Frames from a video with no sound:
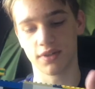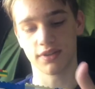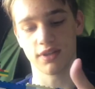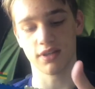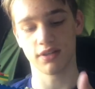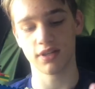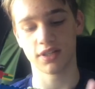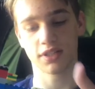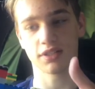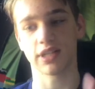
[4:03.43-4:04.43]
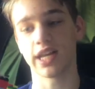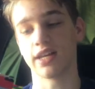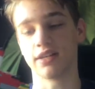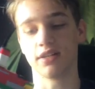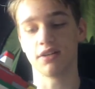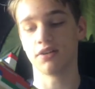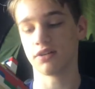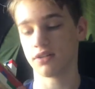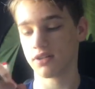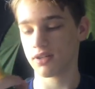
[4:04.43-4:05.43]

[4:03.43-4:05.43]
with the slant here.